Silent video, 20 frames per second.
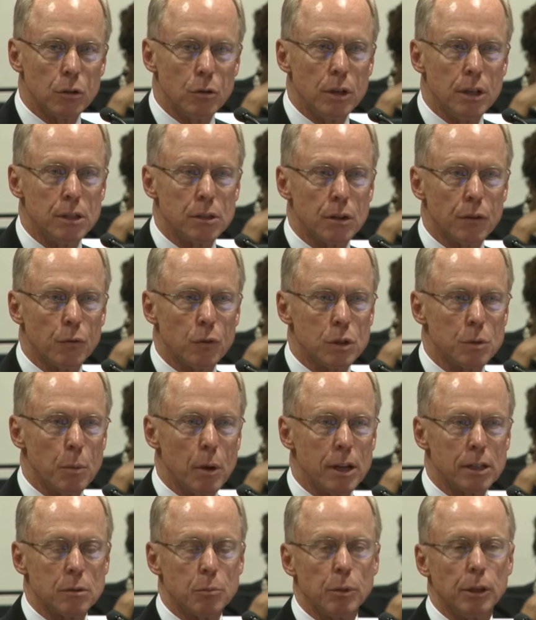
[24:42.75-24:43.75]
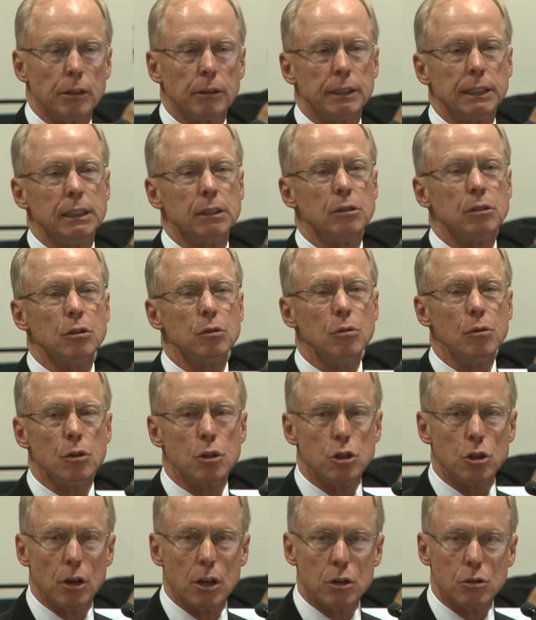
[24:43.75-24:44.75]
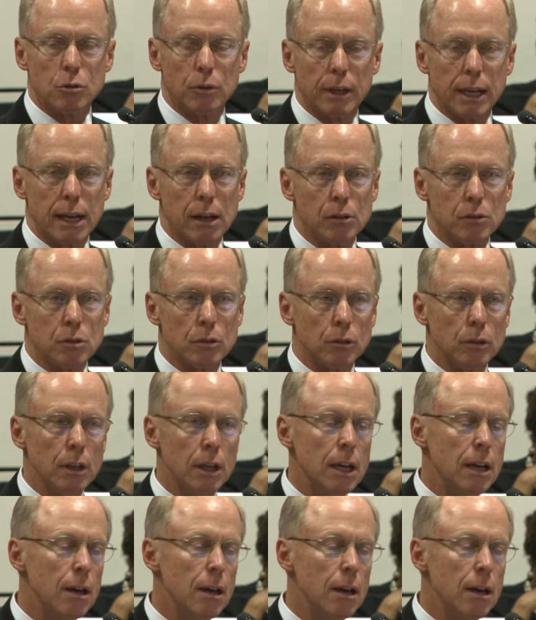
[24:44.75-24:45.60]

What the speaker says: duties of responsibility to the Judicial Council.